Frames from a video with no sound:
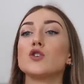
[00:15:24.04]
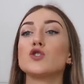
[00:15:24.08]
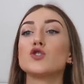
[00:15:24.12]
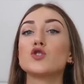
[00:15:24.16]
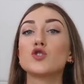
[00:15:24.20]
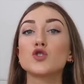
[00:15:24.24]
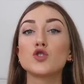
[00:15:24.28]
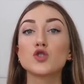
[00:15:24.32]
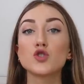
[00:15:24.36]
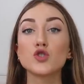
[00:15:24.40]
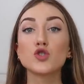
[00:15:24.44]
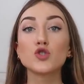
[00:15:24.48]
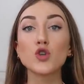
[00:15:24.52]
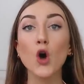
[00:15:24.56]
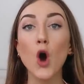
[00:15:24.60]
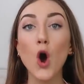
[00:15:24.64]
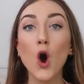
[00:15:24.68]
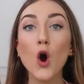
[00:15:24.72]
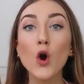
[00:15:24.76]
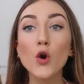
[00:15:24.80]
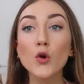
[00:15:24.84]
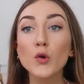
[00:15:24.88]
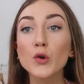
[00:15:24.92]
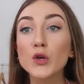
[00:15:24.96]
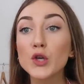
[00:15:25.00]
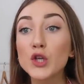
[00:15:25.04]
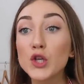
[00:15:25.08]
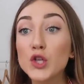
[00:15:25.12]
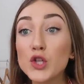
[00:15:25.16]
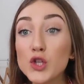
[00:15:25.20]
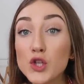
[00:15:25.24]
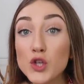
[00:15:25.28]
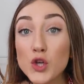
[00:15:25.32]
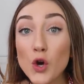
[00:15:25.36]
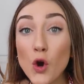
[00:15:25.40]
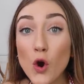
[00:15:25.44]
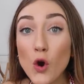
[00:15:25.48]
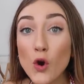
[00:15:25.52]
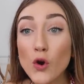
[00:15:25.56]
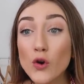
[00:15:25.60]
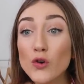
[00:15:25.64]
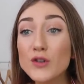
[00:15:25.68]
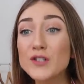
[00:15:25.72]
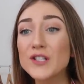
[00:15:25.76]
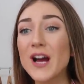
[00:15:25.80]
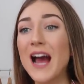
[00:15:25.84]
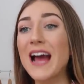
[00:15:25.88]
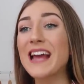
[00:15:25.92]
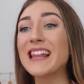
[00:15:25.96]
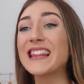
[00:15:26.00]
So
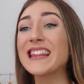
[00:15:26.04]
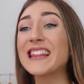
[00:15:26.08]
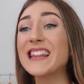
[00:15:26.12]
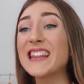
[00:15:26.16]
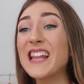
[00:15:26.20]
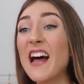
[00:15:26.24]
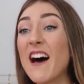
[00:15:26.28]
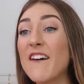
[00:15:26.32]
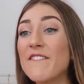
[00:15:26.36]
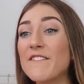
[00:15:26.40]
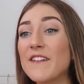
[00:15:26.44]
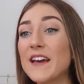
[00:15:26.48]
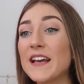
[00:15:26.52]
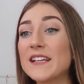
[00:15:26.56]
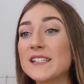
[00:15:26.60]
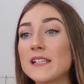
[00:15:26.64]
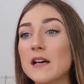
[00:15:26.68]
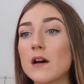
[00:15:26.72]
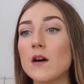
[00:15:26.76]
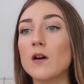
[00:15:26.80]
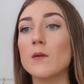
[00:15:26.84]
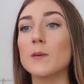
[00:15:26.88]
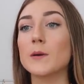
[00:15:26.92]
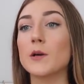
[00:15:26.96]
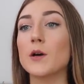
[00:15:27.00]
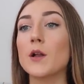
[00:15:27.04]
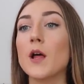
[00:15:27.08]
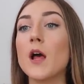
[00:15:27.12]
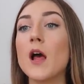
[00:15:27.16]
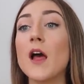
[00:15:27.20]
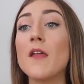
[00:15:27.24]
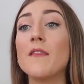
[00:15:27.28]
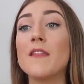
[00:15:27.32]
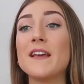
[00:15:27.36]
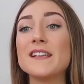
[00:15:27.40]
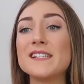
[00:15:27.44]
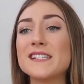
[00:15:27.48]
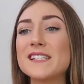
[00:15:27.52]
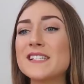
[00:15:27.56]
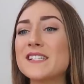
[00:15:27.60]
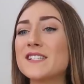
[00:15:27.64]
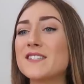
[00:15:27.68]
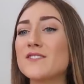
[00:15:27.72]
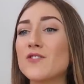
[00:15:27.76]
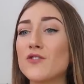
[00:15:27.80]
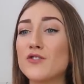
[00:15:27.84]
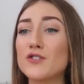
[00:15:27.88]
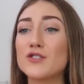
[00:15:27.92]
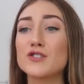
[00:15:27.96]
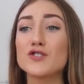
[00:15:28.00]
cute. I love these. Oh my God. These are
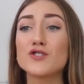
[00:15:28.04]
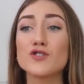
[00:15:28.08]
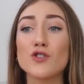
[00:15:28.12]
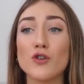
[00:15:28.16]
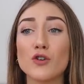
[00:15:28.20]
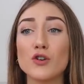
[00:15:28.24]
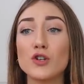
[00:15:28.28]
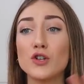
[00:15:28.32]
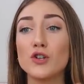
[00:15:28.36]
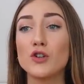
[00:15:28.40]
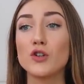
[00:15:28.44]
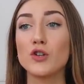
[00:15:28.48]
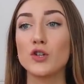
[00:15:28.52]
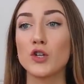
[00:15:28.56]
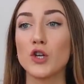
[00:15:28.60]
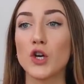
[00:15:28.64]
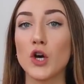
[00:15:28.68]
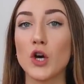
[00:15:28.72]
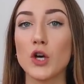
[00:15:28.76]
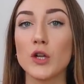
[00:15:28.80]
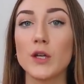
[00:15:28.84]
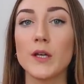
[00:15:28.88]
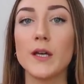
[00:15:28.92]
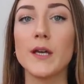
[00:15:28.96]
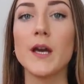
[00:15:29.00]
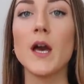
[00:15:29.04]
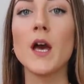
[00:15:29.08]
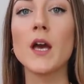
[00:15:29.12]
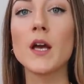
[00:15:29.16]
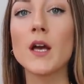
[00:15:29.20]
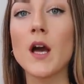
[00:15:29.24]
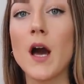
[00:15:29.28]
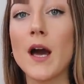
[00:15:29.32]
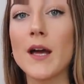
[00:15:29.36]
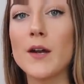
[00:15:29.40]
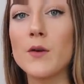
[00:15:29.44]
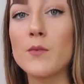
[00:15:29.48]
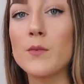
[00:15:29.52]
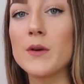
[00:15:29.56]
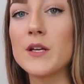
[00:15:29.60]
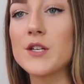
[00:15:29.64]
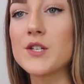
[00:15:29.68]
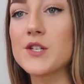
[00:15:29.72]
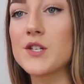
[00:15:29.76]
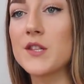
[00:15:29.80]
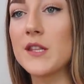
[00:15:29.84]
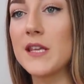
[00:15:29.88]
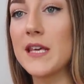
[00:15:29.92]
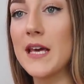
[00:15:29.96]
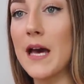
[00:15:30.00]
just so, so cute and girly. Kind of
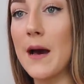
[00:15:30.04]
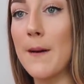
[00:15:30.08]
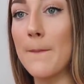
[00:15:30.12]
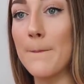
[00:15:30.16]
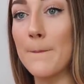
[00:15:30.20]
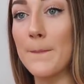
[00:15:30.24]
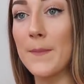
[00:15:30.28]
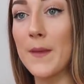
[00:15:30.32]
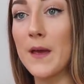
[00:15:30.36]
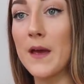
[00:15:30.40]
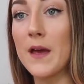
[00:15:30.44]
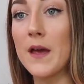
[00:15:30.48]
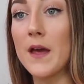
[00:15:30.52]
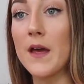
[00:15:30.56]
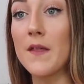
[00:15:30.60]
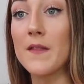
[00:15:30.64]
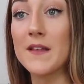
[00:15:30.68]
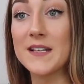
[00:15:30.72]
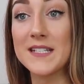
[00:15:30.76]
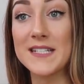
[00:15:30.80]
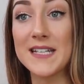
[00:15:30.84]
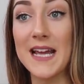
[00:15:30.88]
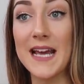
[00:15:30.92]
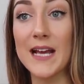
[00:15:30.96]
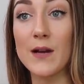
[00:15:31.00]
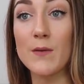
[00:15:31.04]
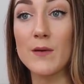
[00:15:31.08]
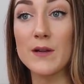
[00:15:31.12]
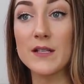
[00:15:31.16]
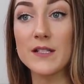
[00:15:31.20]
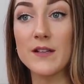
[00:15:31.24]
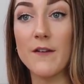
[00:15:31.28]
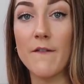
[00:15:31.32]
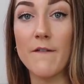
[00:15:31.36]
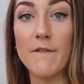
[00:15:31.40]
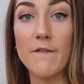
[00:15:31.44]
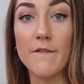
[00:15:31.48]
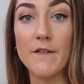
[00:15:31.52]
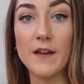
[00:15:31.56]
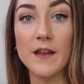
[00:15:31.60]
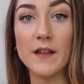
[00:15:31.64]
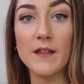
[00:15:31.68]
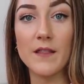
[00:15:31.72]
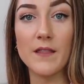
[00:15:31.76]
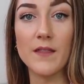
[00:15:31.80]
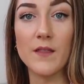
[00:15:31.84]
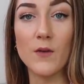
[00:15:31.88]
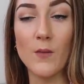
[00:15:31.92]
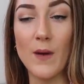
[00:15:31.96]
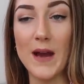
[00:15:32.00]
wish the snake ones
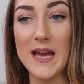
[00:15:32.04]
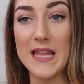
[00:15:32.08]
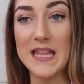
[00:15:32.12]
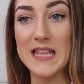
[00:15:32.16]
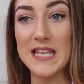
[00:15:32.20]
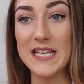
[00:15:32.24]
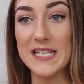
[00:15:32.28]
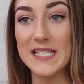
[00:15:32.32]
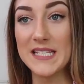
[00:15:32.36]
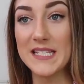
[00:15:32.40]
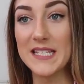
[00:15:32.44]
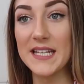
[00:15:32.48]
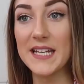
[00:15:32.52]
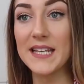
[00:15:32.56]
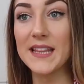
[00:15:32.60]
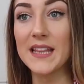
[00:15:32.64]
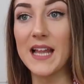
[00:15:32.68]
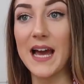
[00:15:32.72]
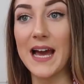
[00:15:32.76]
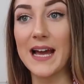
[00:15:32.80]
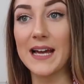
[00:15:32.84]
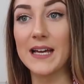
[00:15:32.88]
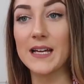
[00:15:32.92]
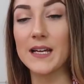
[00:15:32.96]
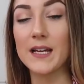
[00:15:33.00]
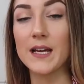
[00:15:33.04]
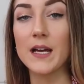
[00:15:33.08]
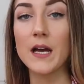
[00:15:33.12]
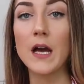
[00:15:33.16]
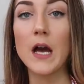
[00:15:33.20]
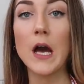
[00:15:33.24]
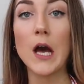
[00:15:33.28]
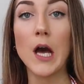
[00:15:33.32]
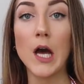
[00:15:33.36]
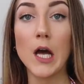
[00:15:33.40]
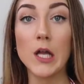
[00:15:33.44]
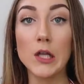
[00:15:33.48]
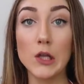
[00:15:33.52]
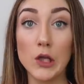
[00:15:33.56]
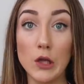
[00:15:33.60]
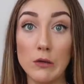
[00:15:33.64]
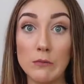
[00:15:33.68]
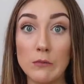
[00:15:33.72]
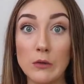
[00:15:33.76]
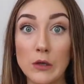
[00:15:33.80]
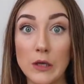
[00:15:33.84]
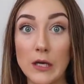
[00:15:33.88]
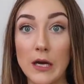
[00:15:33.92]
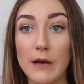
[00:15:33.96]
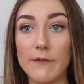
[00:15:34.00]
fit the way this did, like a
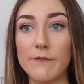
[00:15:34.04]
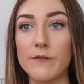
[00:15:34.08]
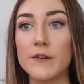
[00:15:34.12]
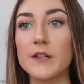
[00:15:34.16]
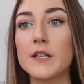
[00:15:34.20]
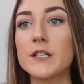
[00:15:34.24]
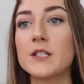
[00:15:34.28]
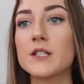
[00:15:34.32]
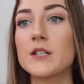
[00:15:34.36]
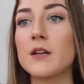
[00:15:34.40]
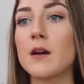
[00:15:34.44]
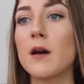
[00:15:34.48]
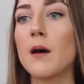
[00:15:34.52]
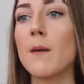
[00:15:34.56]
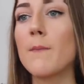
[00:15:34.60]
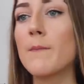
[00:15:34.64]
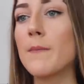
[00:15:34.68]
lot more coverage.